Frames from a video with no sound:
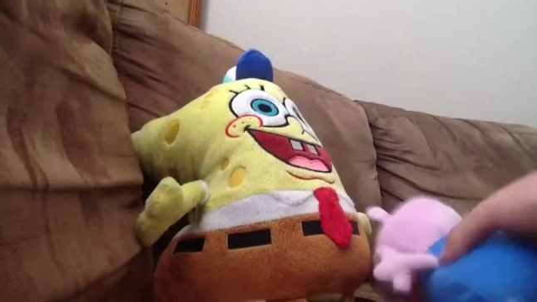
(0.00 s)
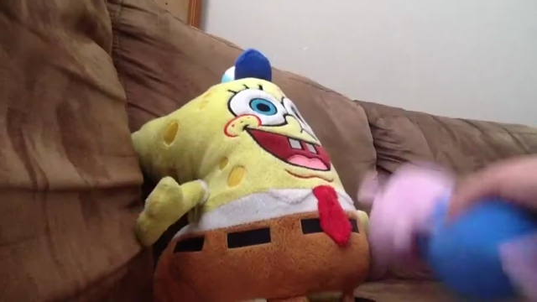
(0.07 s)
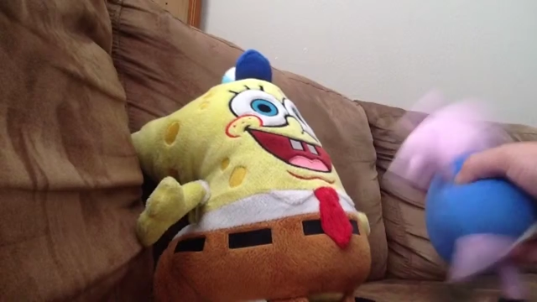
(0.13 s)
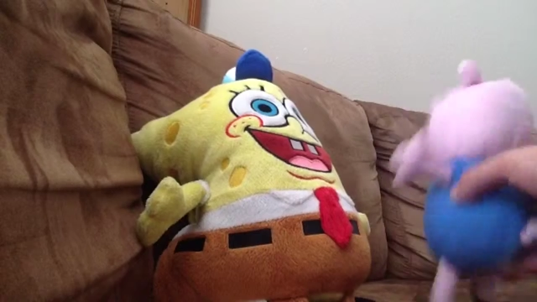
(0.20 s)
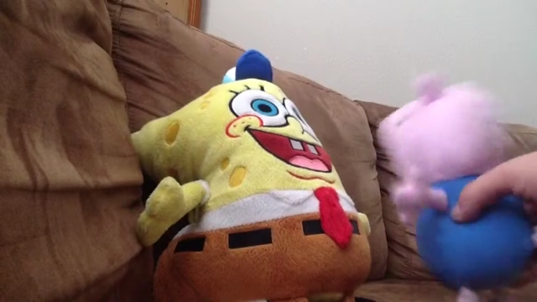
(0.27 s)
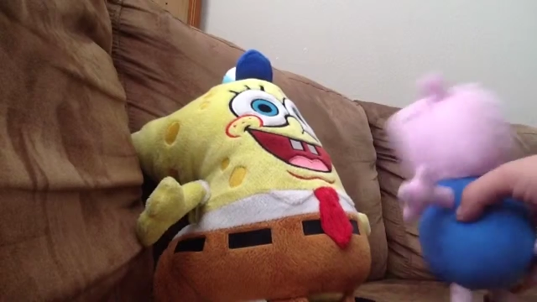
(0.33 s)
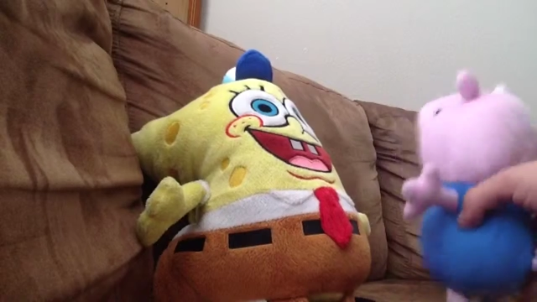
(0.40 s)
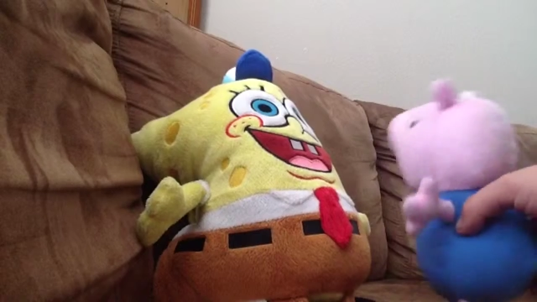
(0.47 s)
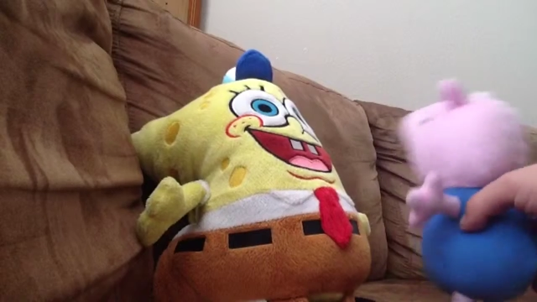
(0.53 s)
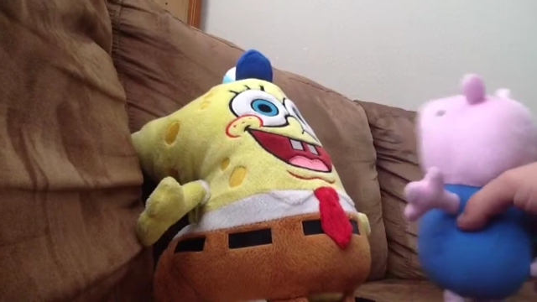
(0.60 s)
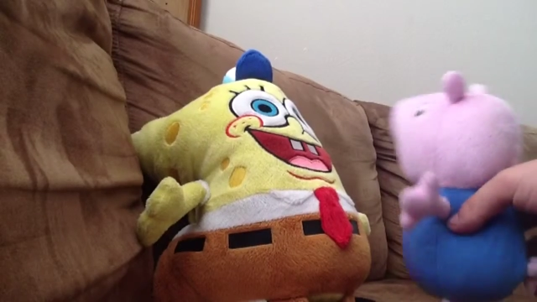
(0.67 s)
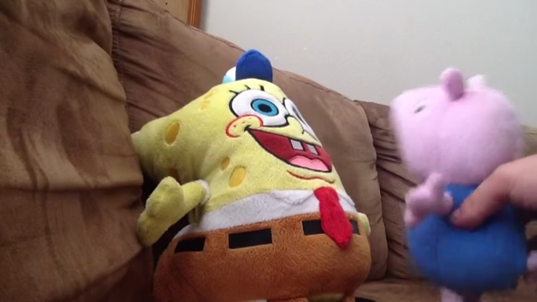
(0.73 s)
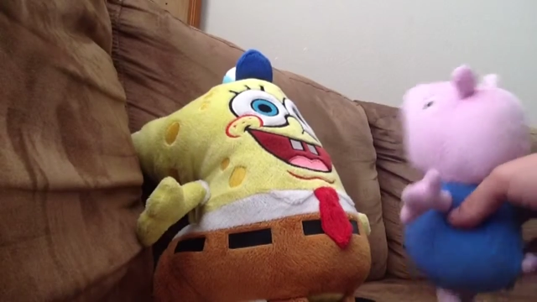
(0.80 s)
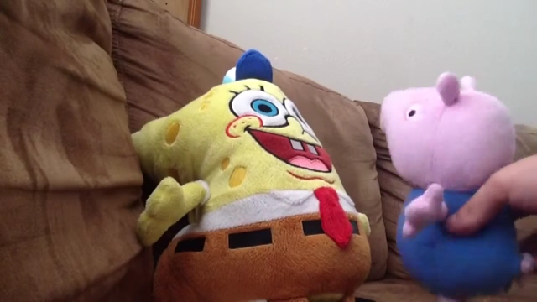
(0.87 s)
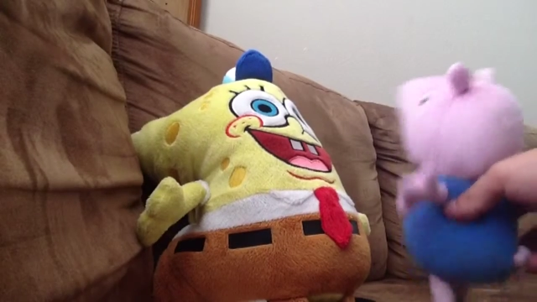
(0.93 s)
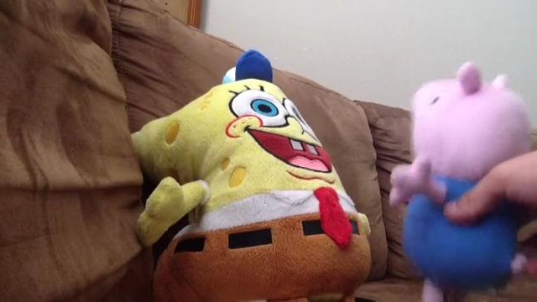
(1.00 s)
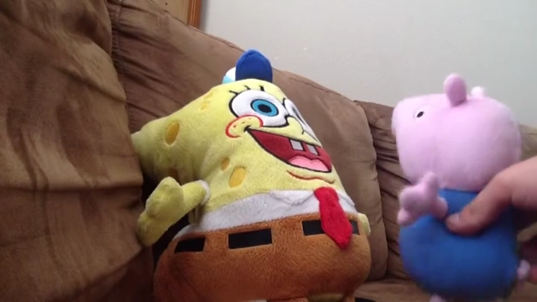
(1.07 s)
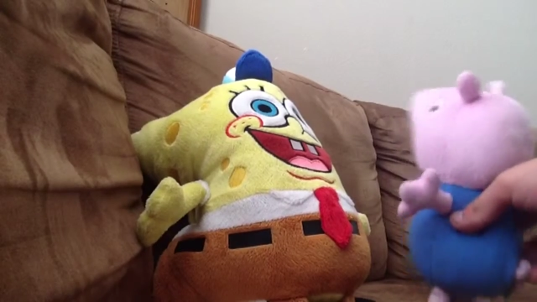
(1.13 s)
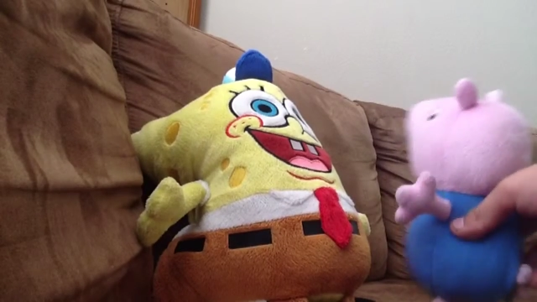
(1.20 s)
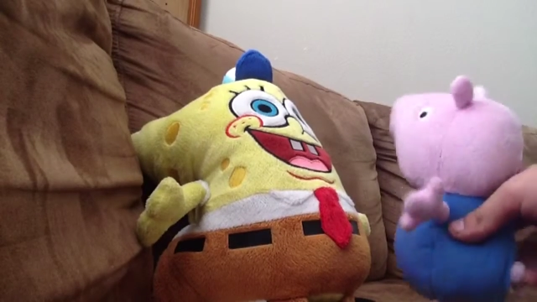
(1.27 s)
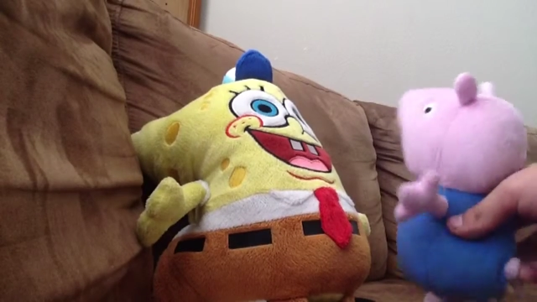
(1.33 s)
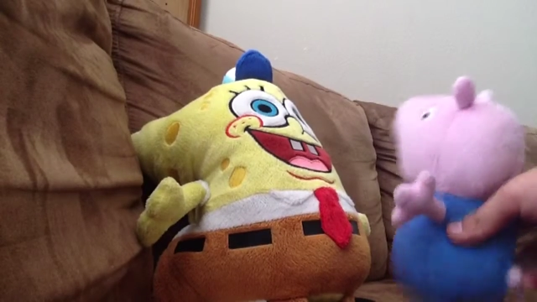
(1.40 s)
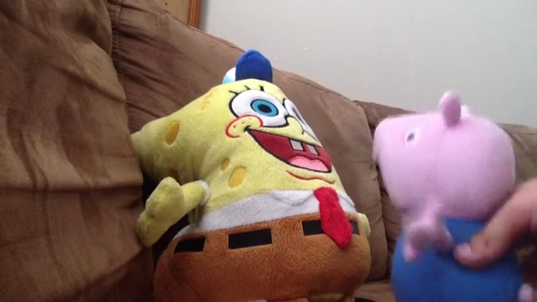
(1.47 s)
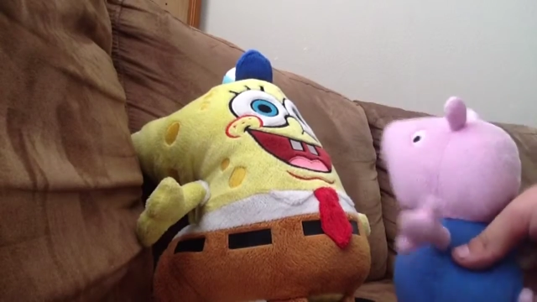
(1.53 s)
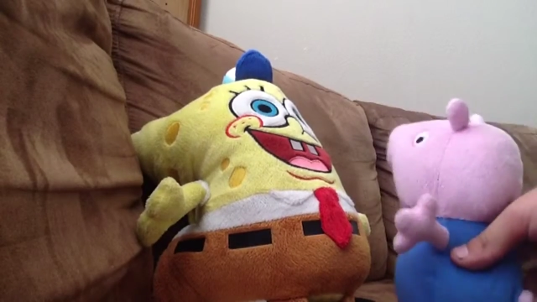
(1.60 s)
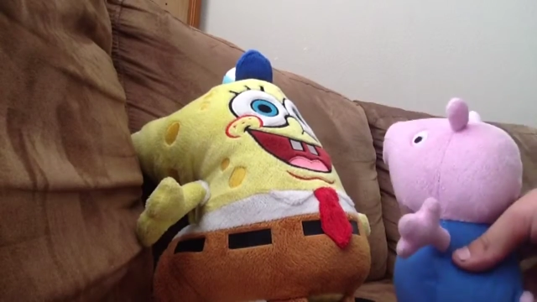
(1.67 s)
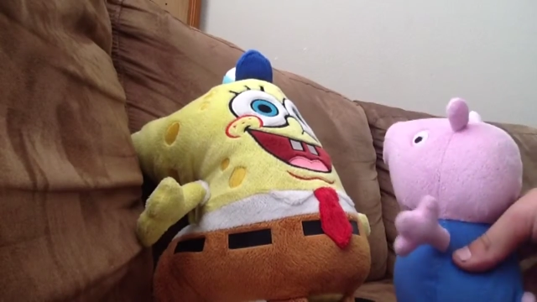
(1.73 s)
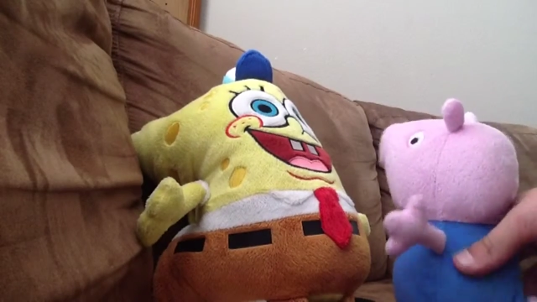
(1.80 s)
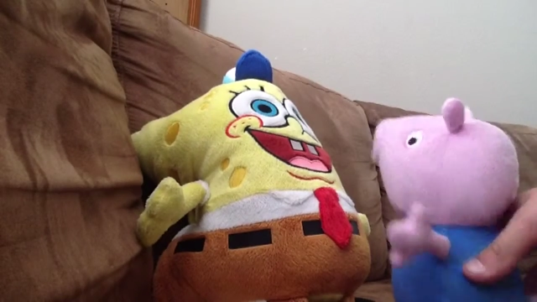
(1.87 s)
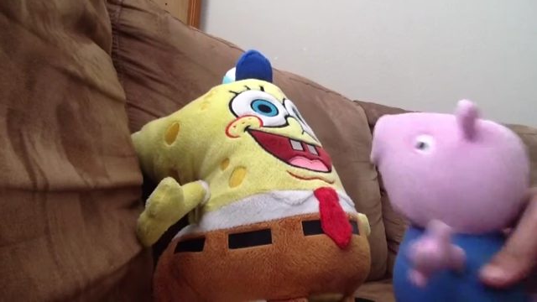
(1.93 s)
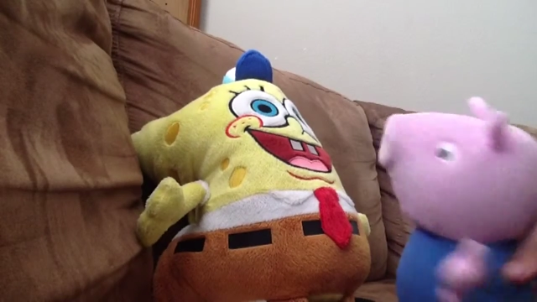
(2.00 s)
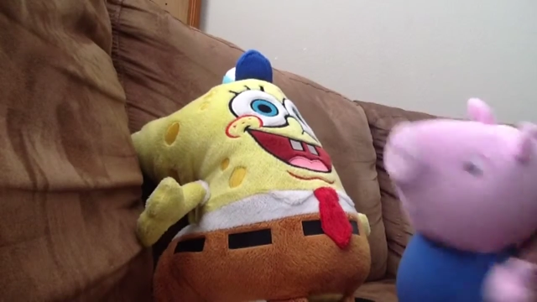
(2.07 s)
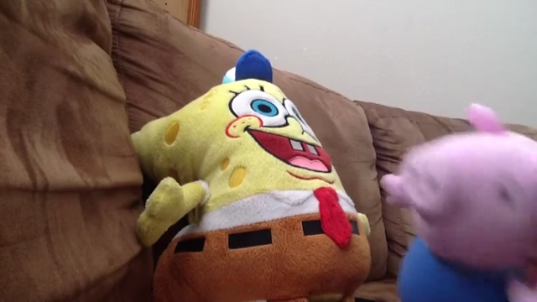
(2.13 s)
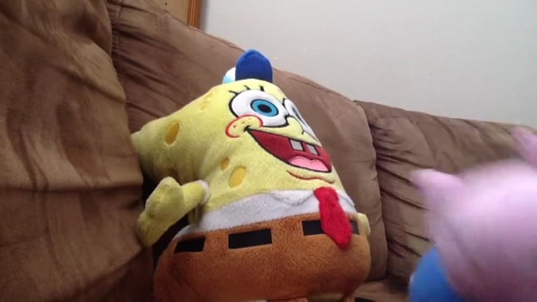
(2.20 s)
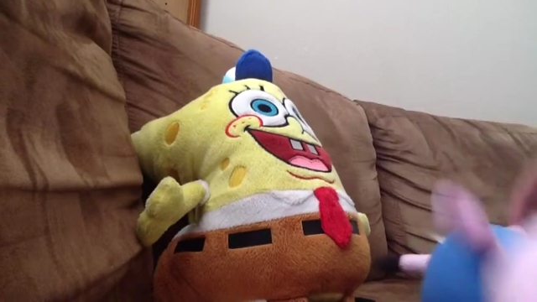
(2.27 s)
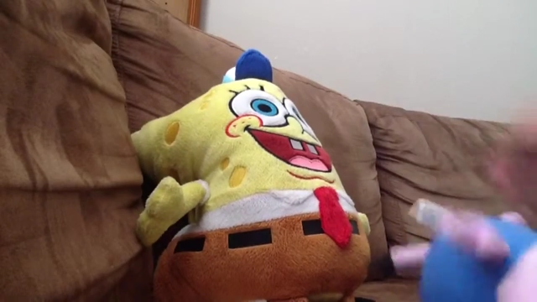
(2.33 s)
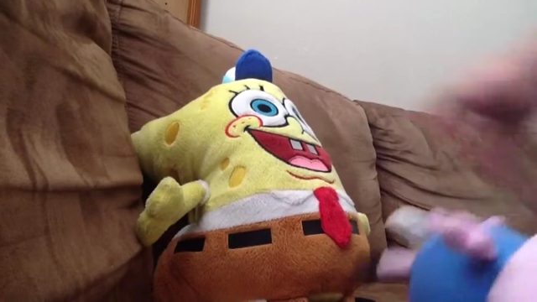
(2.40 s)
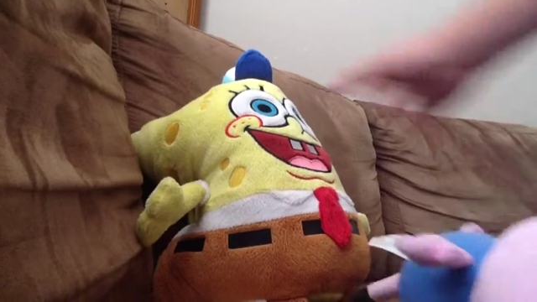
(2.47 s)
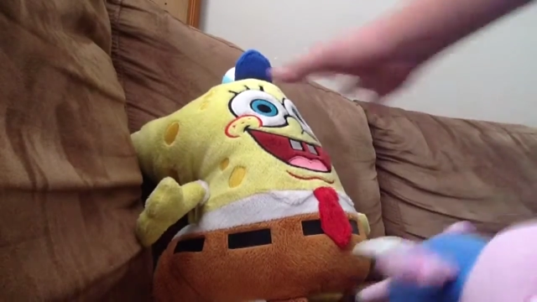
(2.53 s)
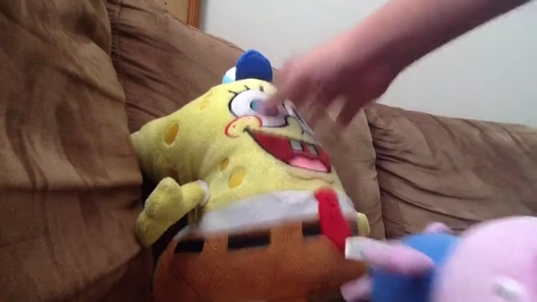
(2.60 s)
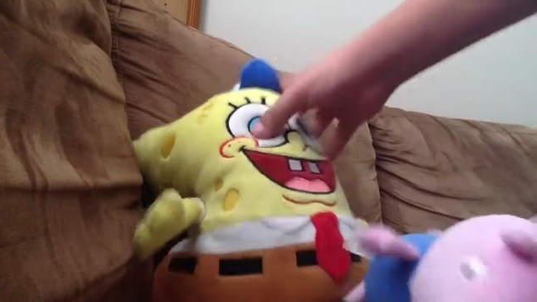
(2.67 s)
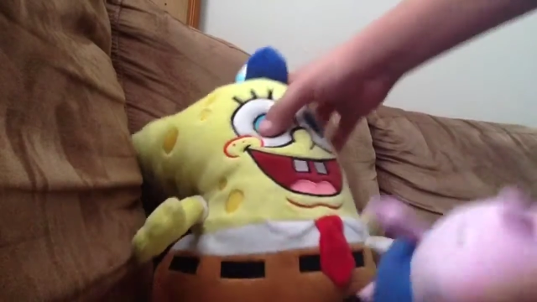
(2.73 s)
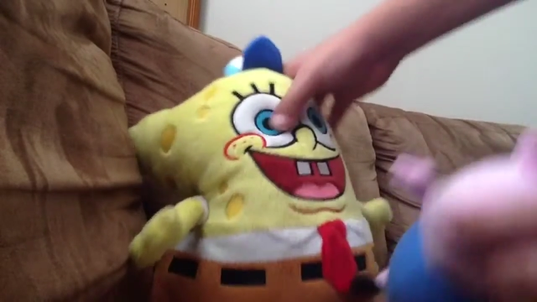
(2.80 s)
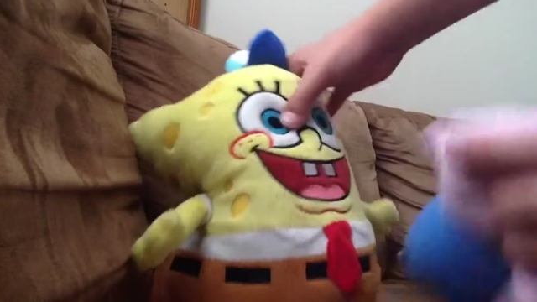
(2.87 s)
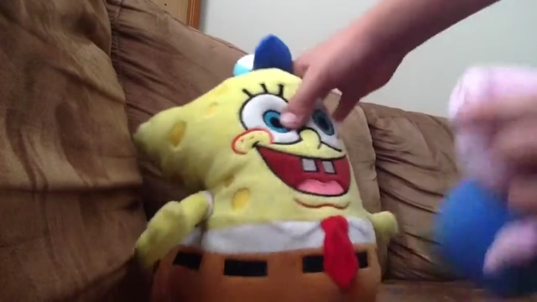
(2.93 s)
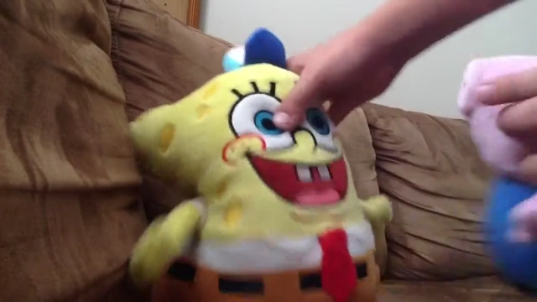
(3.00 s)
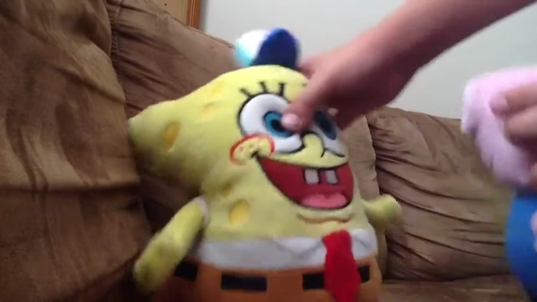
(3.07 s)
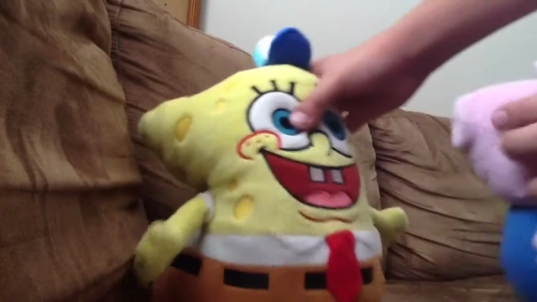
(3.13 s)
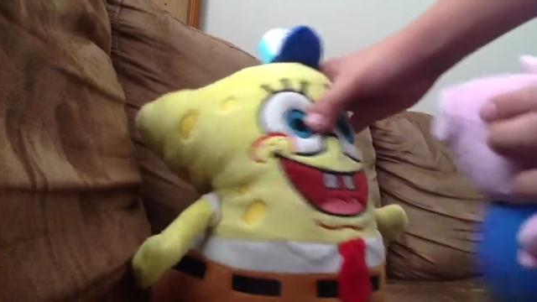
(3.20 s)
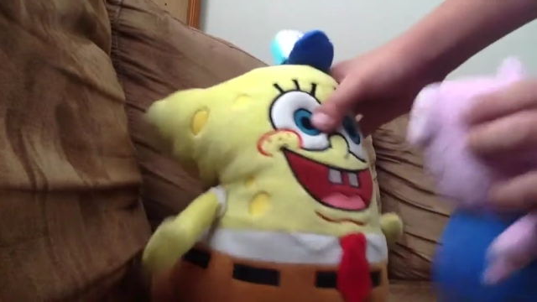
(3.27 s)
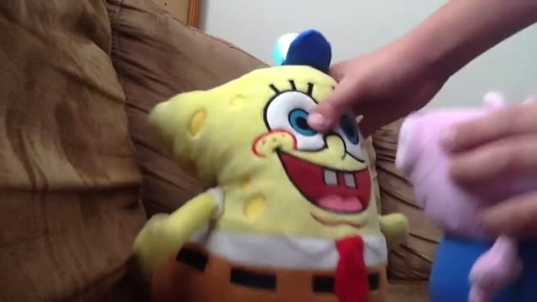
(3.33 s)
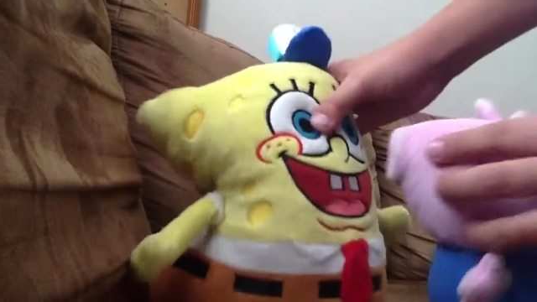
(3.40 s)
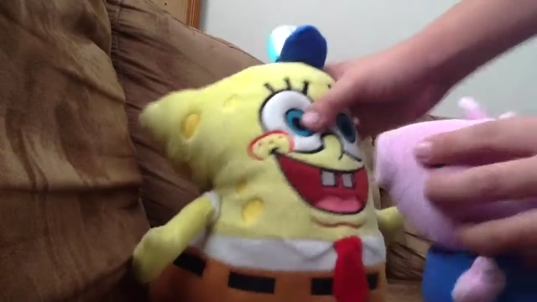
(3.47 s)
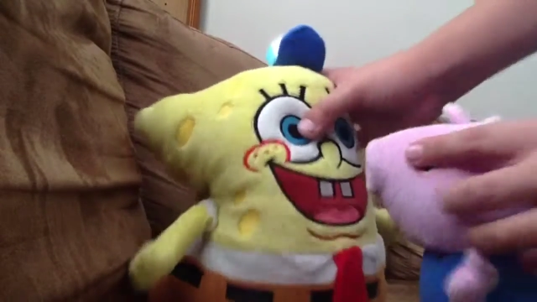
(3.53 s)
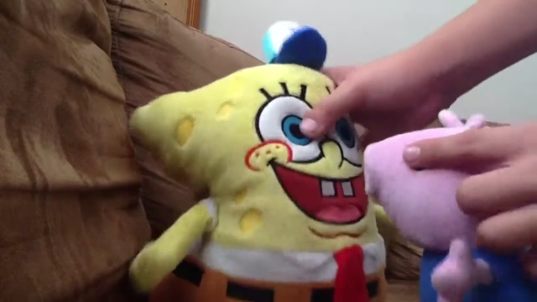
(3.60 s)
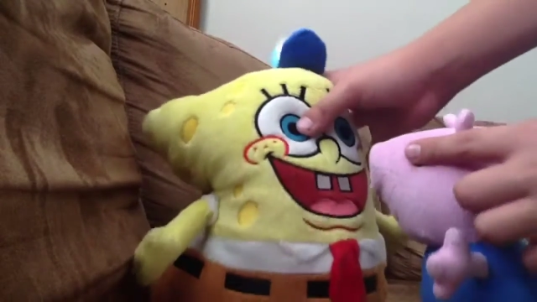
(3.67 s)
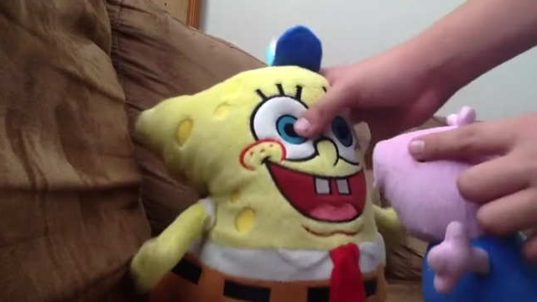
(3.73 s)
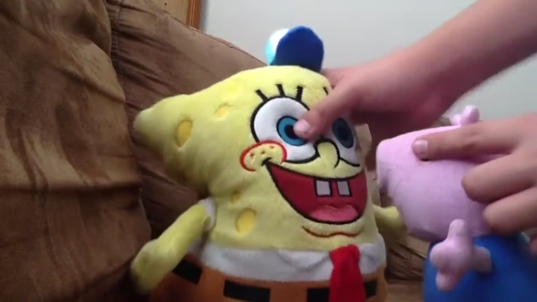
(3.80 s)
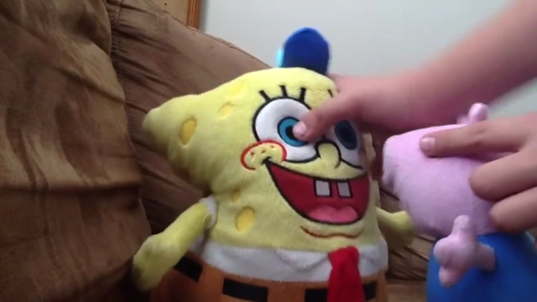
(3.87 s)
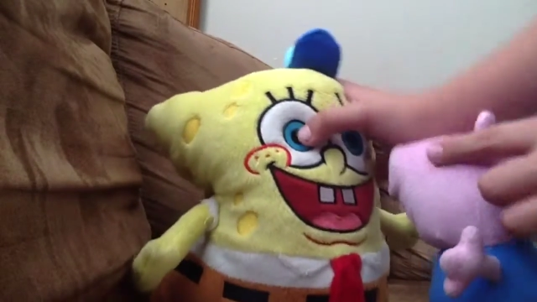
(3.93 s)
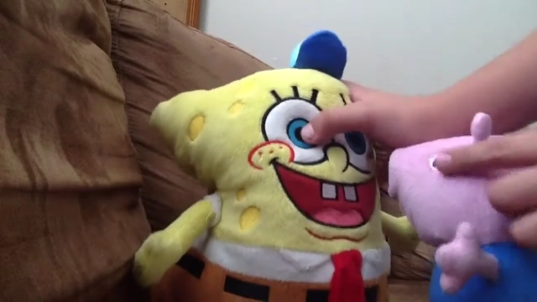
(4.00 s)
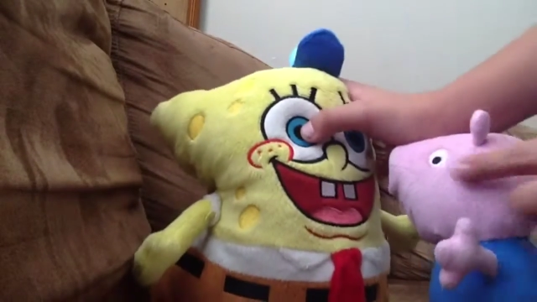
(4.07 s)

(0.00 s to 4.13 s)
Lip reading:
Nobody's mouth can be seen.